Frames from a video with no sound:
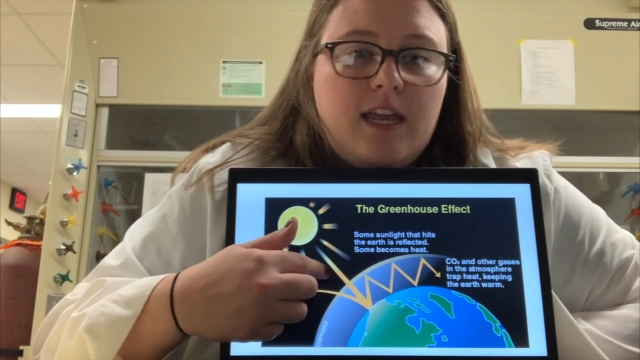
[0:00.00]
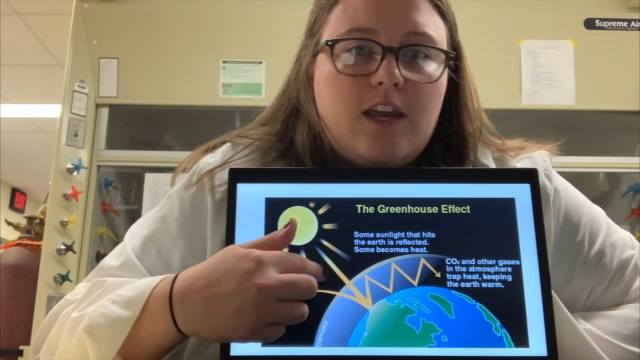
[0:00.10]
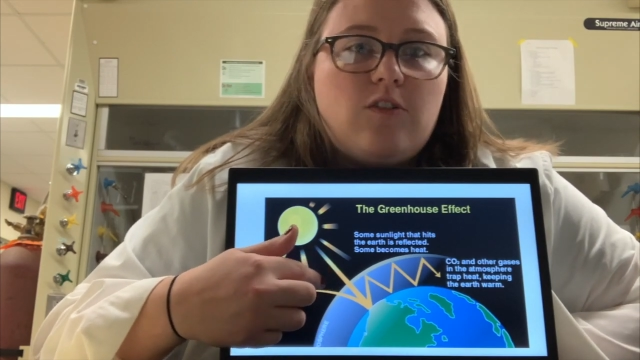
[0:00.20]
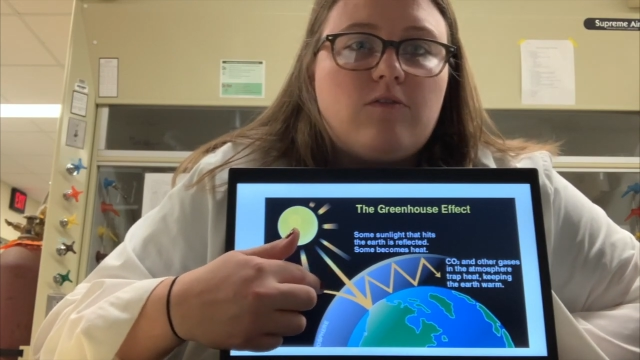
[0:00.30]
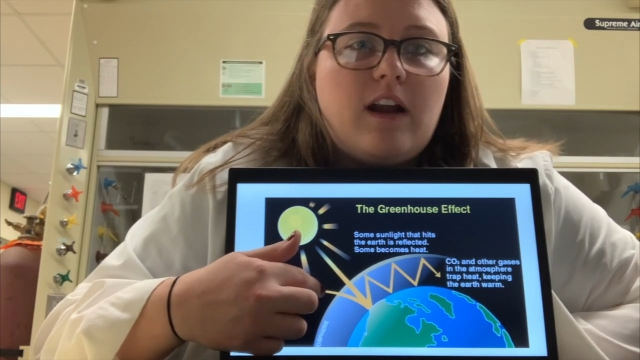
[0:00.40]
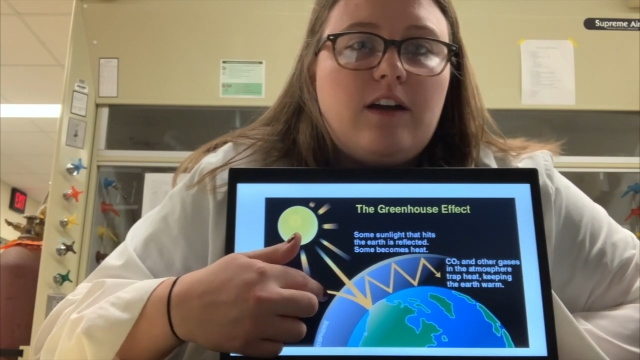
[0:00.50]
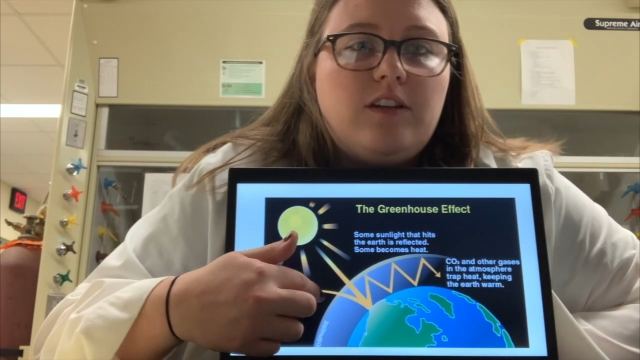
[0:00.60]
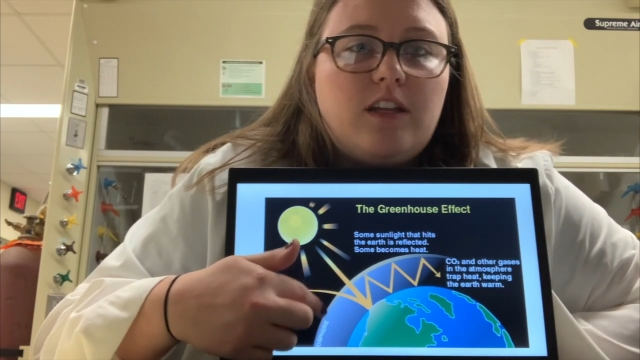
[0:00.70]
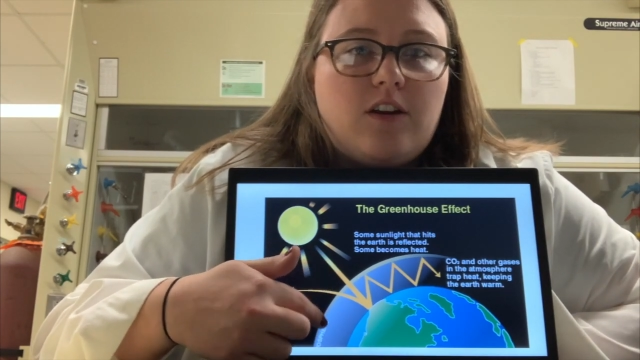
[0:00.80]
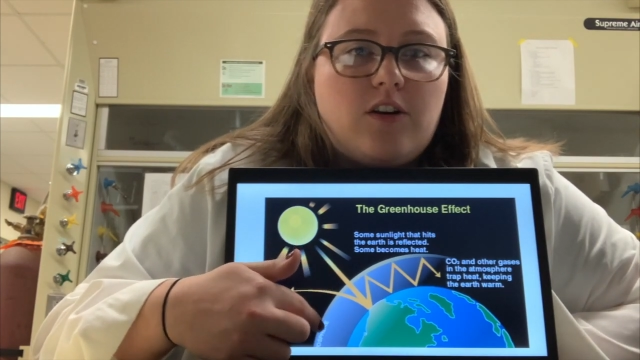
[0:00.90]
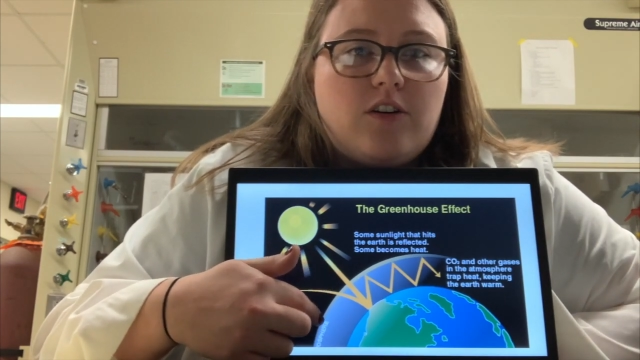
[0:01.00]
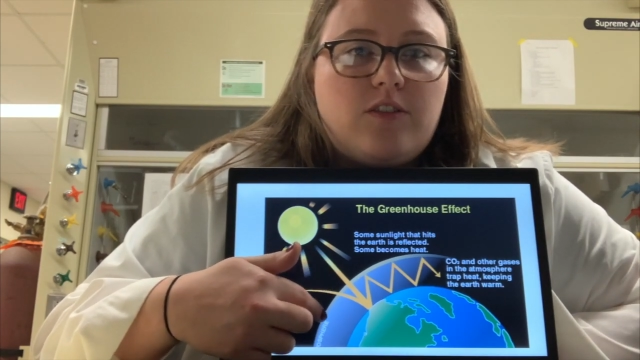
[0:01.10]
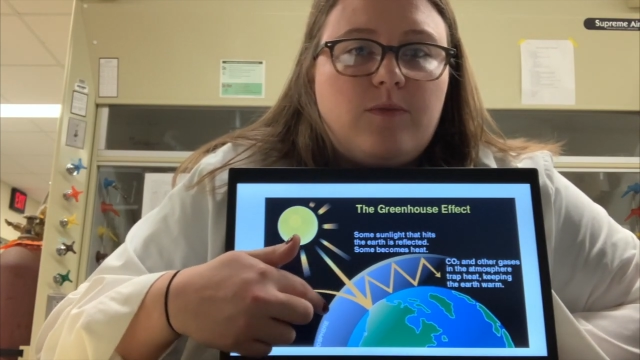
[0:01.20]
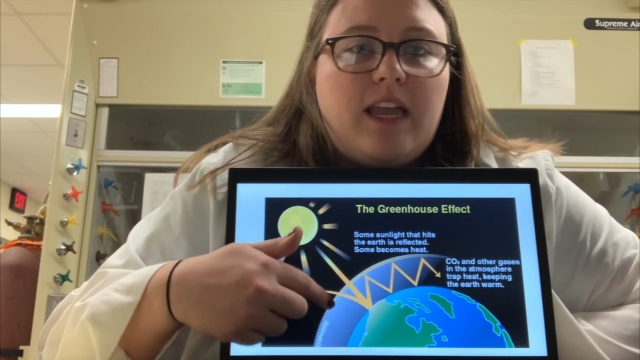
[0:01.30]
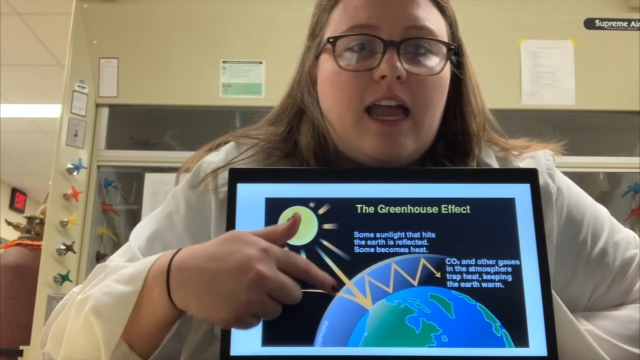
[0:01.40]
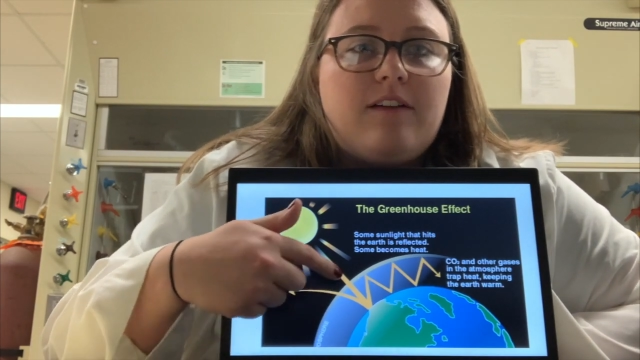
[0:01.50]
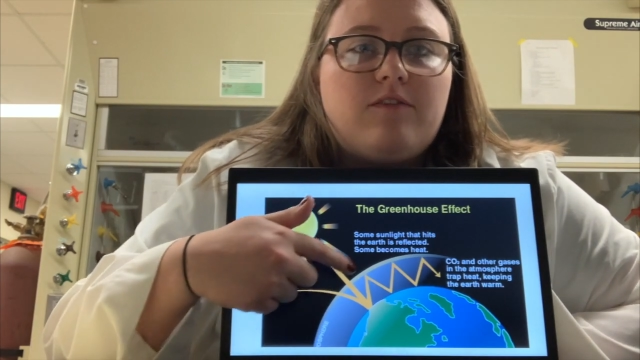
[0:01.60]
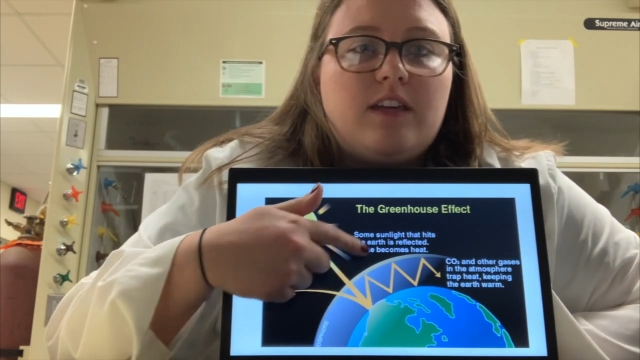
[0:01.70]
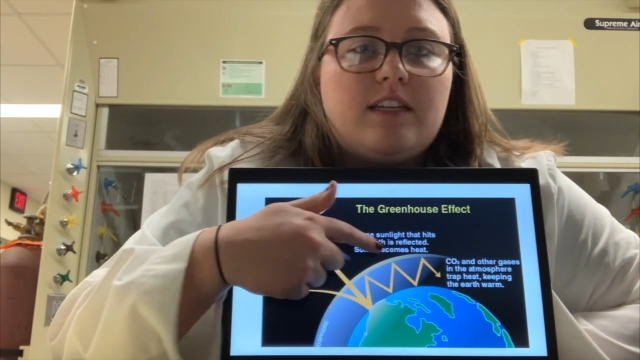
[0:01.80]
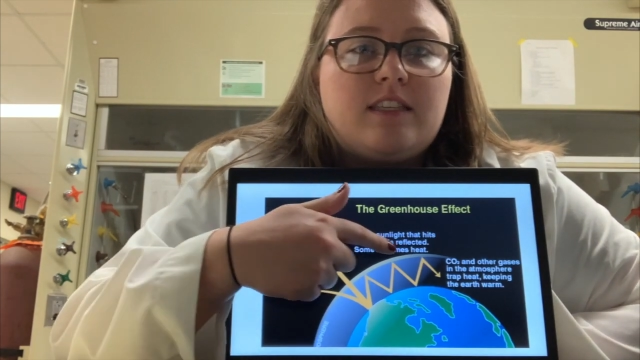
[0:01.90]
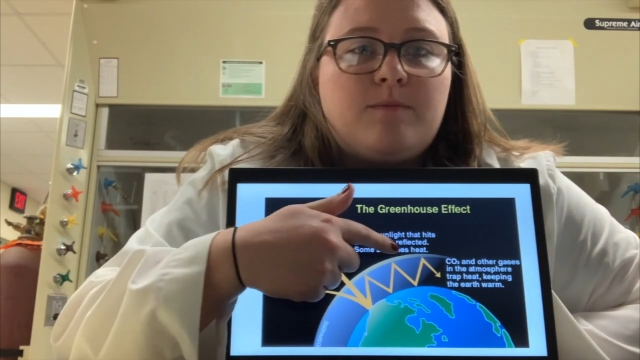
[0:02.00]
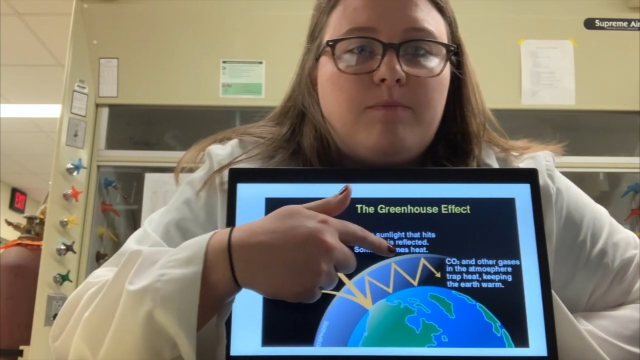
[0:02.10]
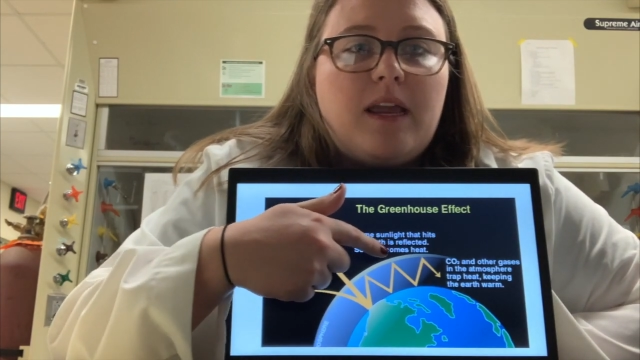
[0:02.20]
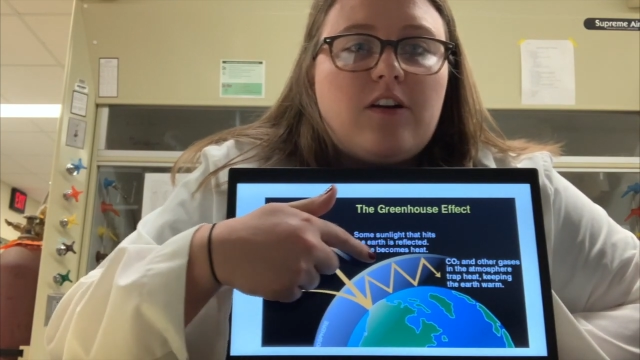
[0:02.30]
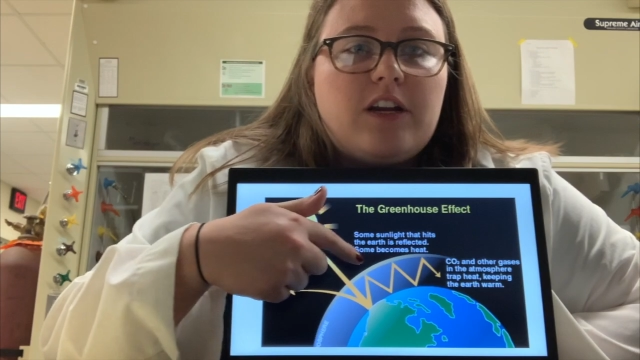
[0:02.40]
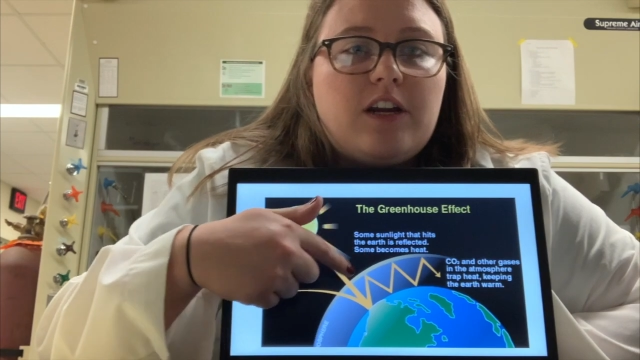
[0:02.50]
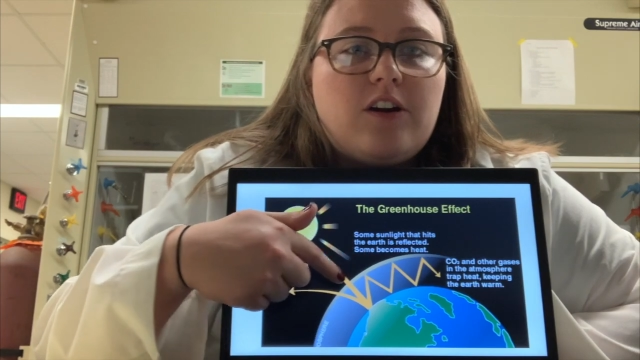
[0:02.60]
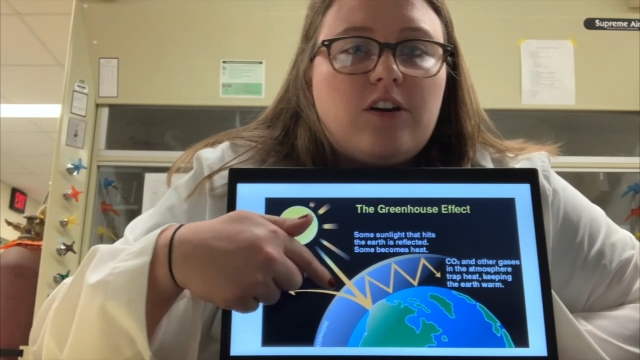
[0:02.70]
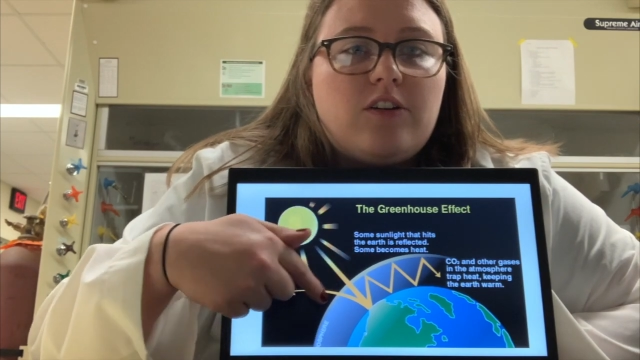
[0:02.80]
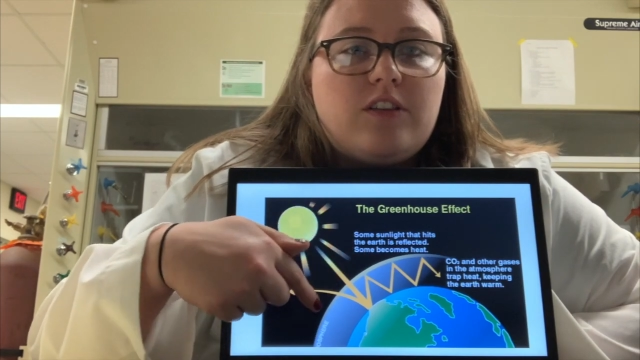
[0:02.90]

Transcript: Now around the Earth, we have this barrier,